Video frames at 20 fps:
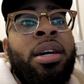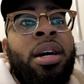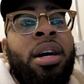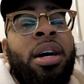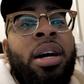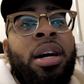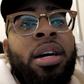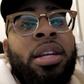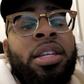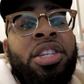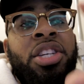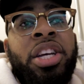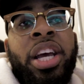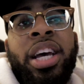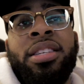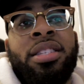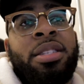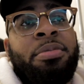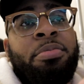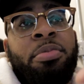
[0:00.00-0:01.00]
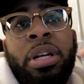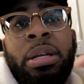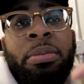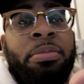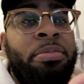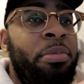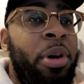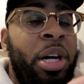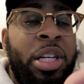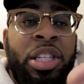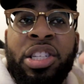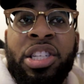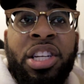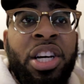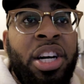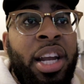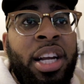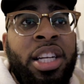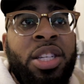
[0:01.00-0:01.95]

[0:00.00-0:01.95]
Uh, the GS is pretty much done.